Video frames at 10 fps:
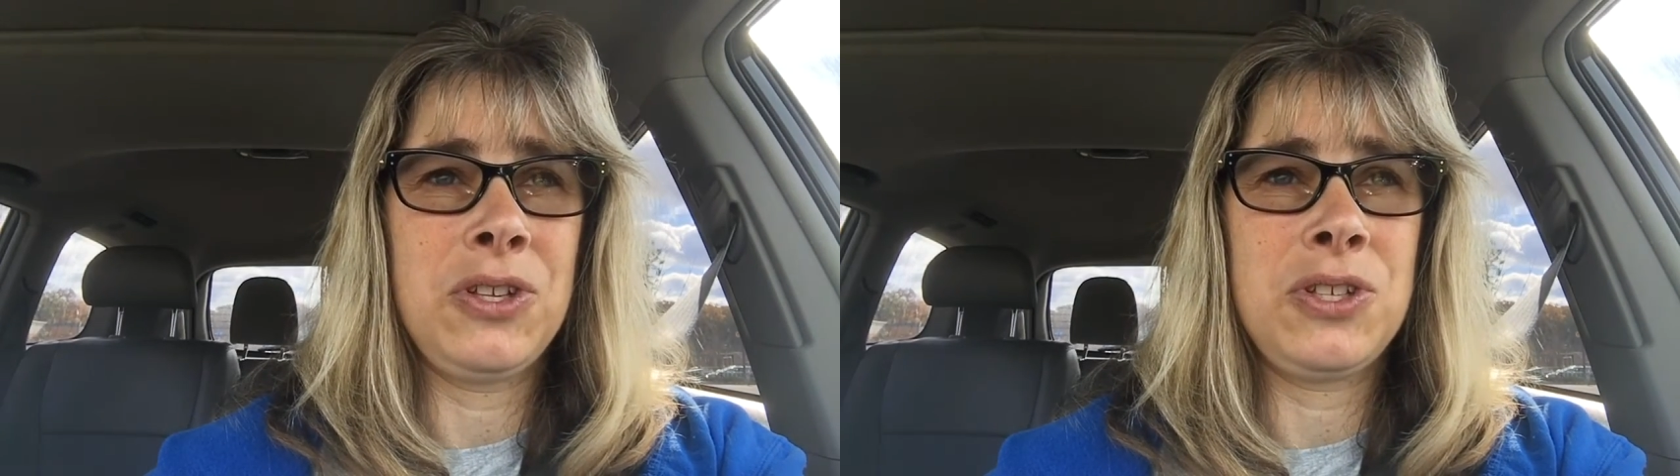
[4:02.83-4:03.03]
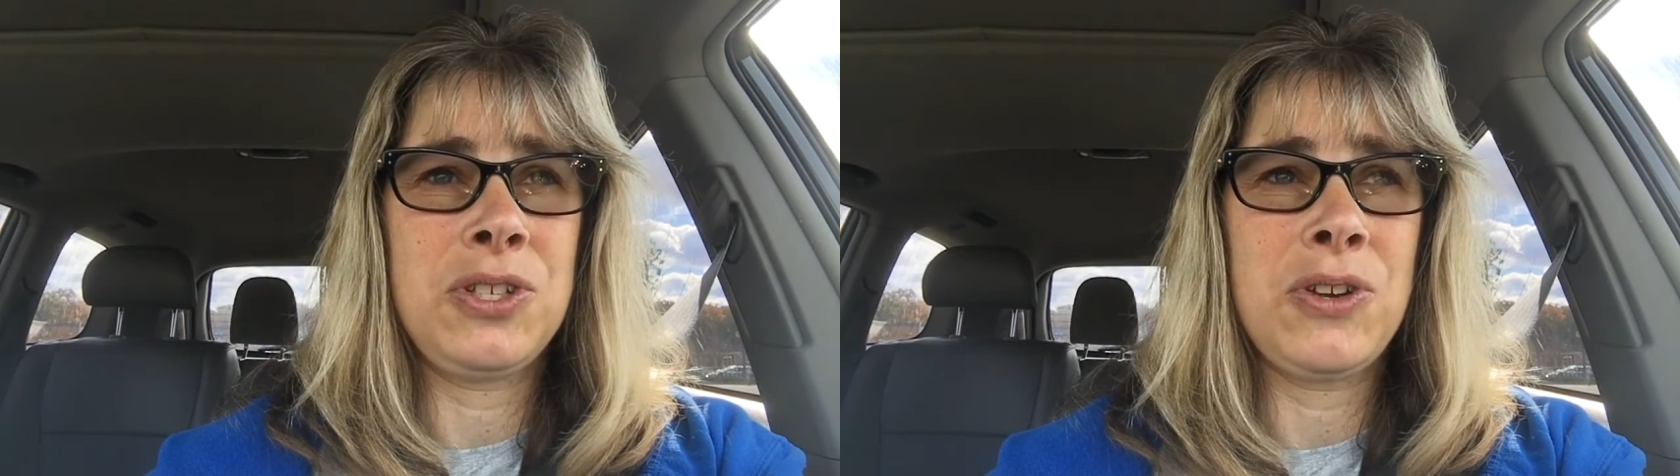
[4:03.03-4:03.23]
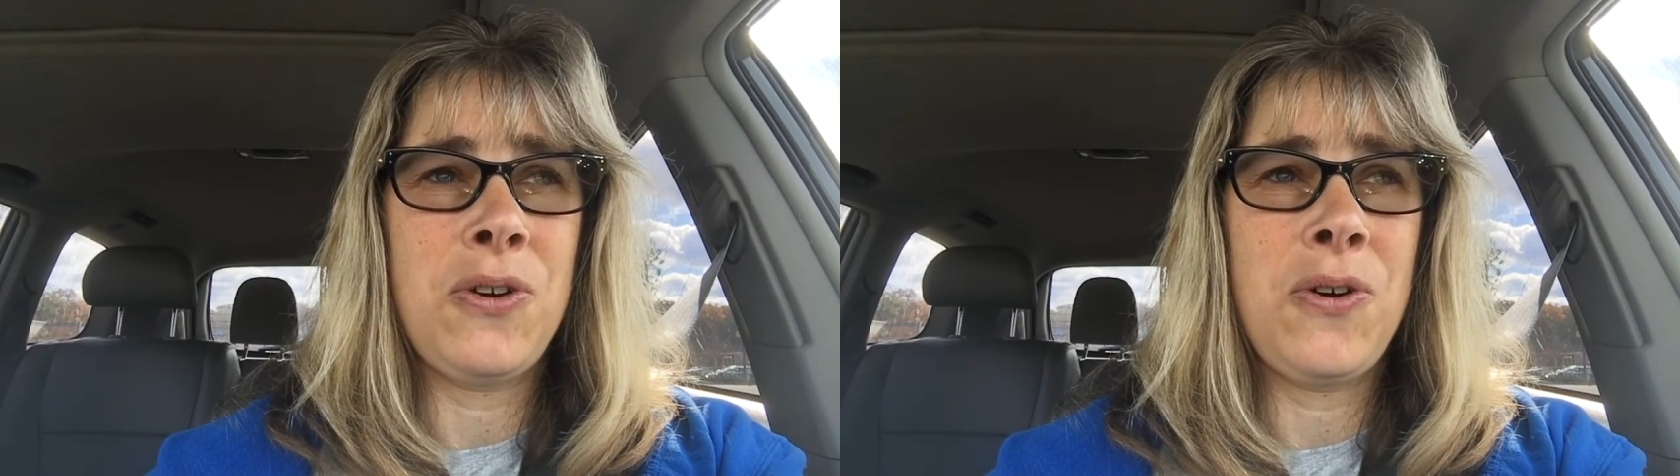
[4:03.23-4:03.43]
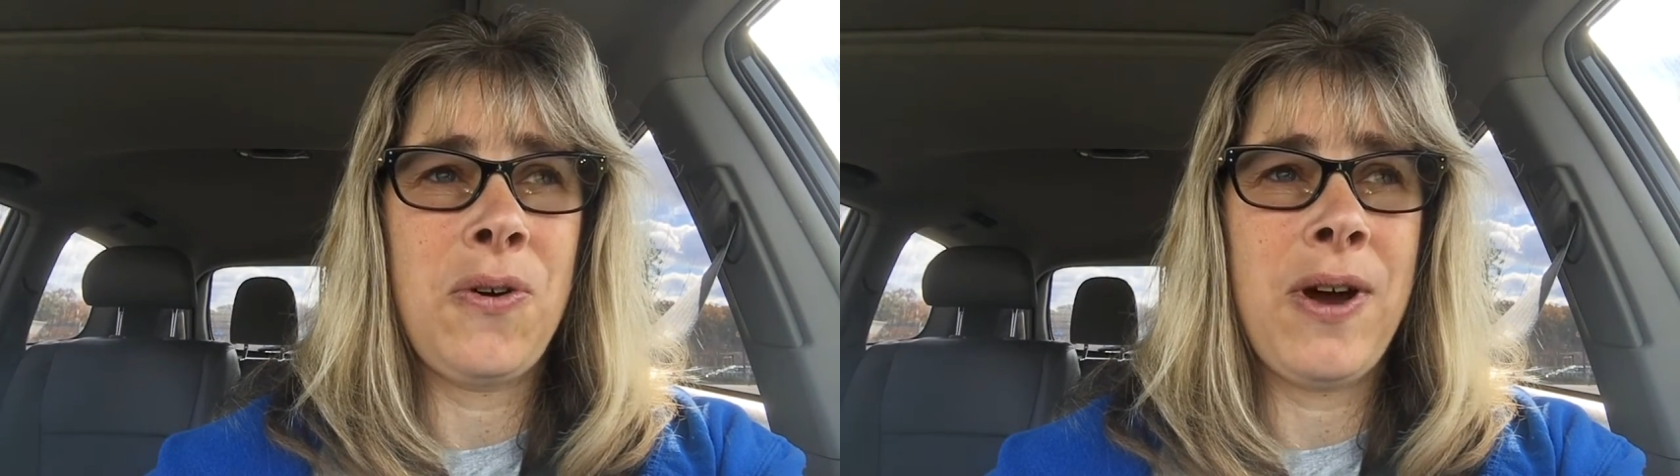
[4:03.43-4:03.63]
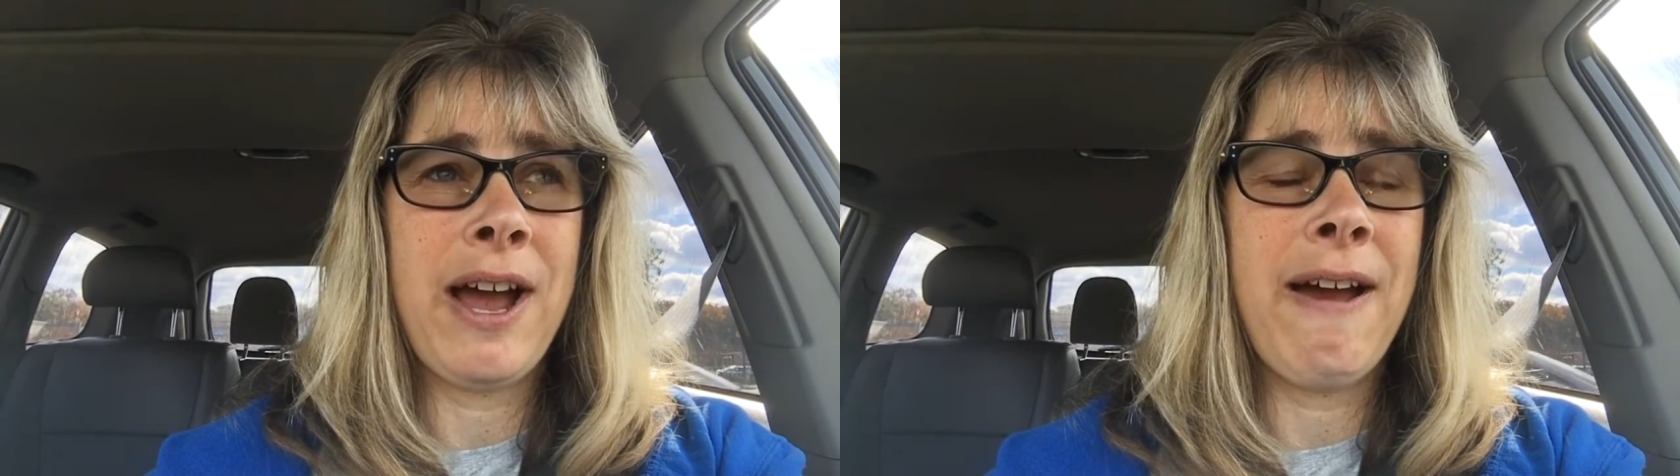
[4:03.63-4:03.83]
So
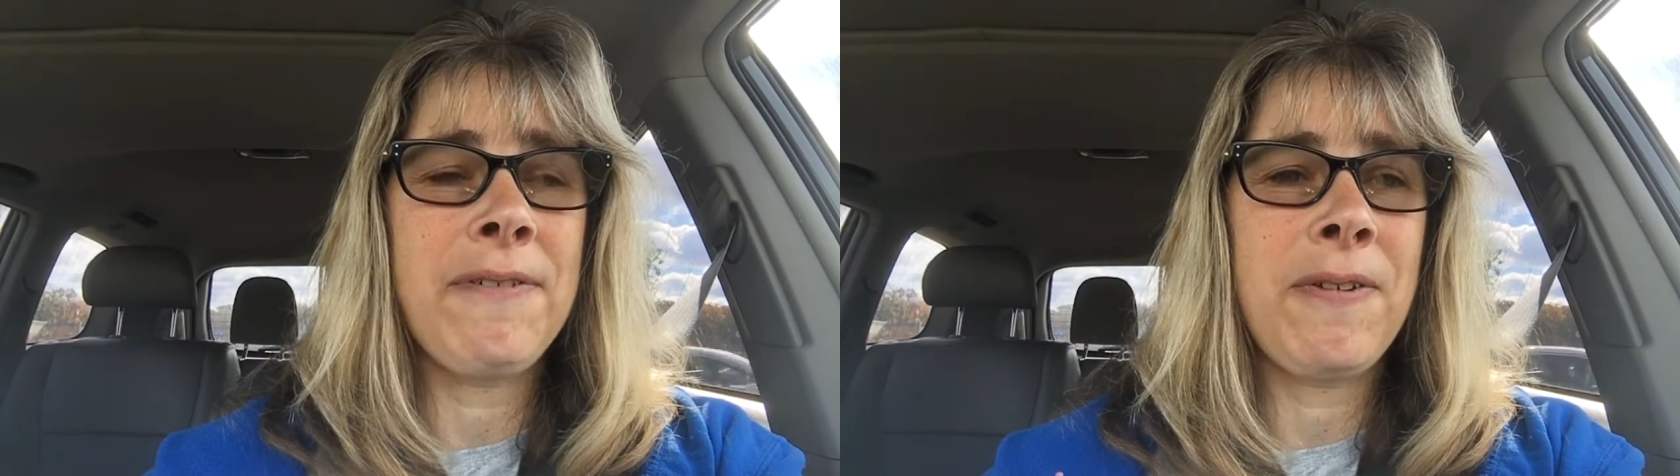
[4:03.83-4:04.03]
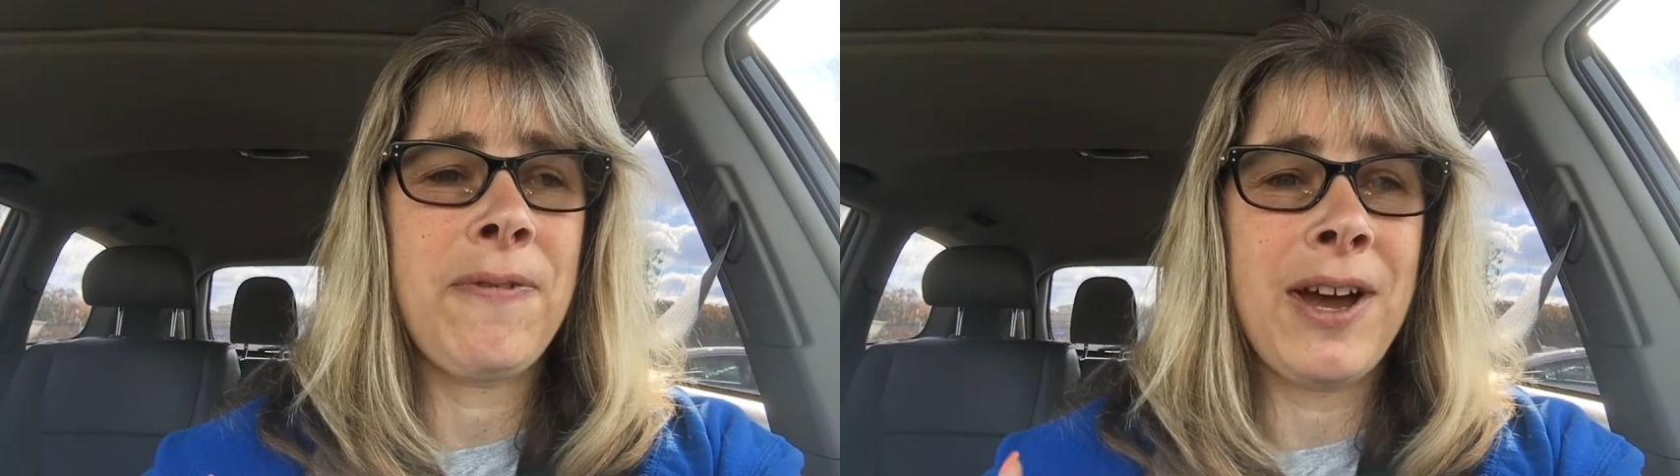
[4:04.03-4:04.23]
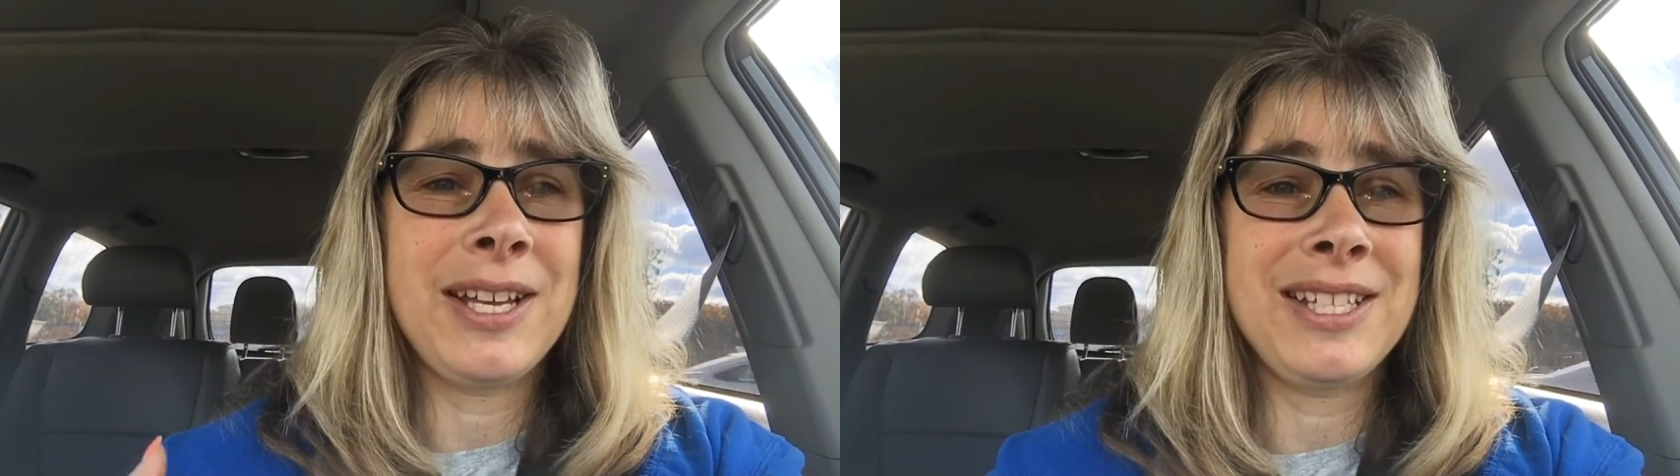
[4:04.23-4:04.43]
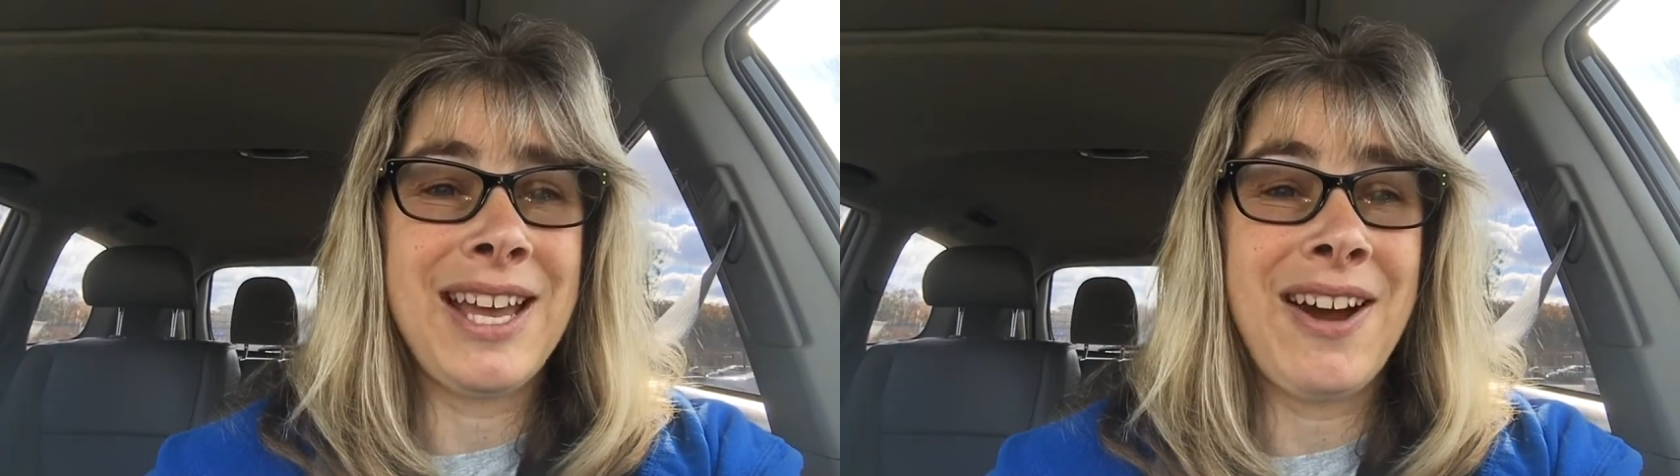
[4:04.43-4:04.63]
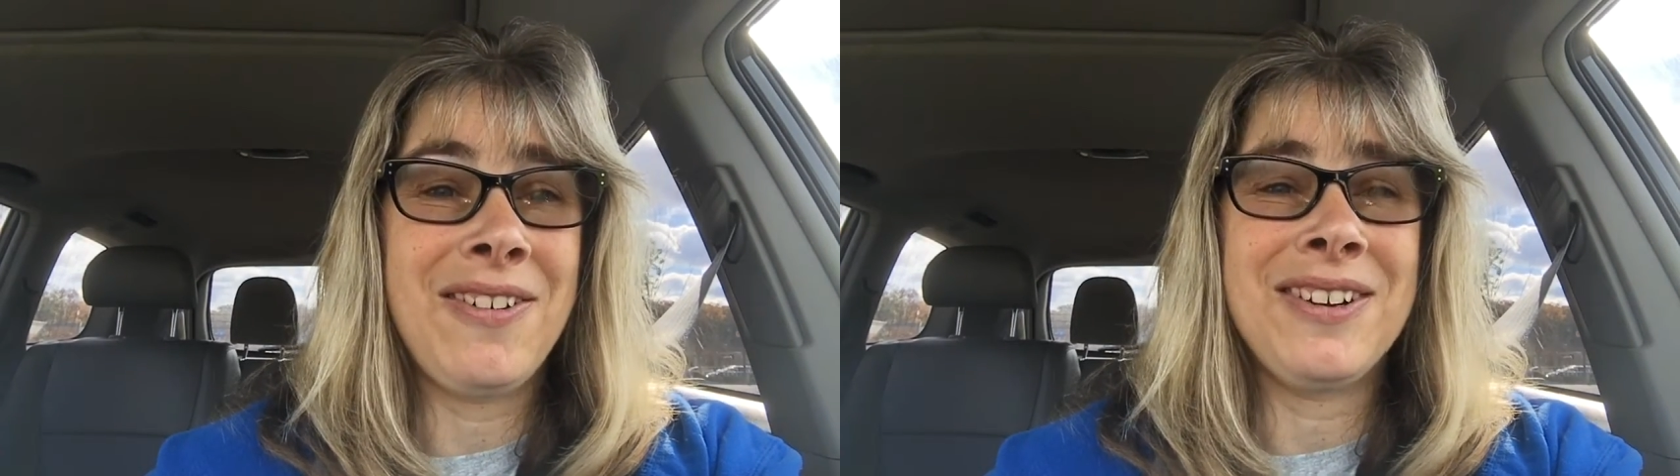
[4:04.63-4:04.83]
I have to find
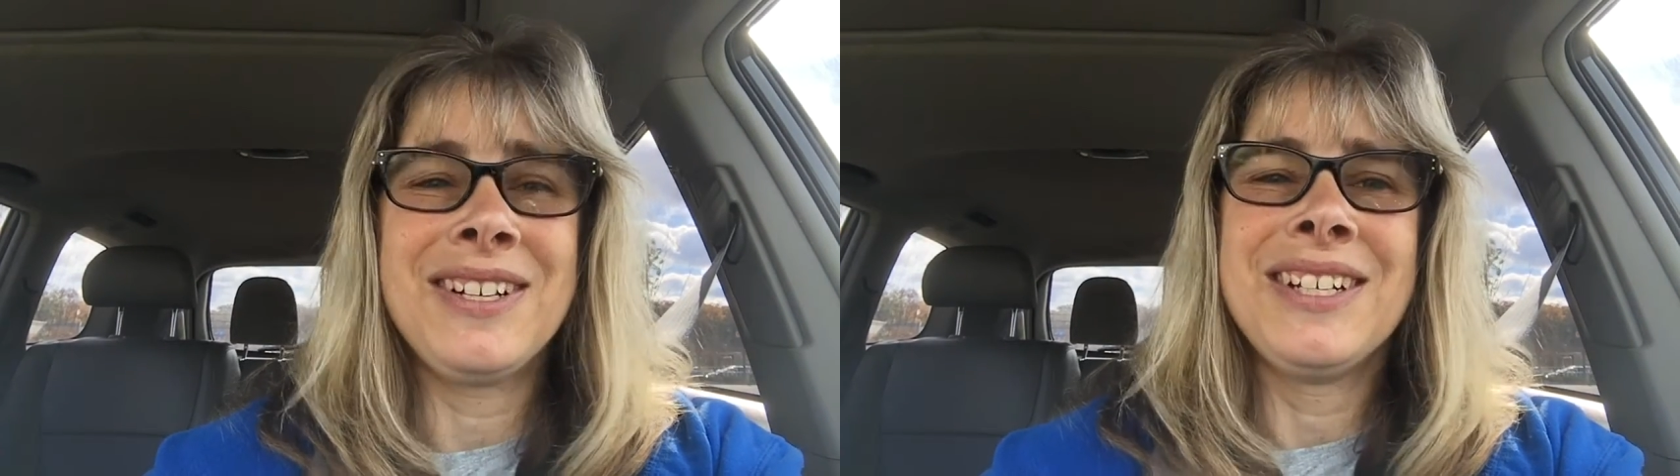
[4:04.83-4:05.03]
out,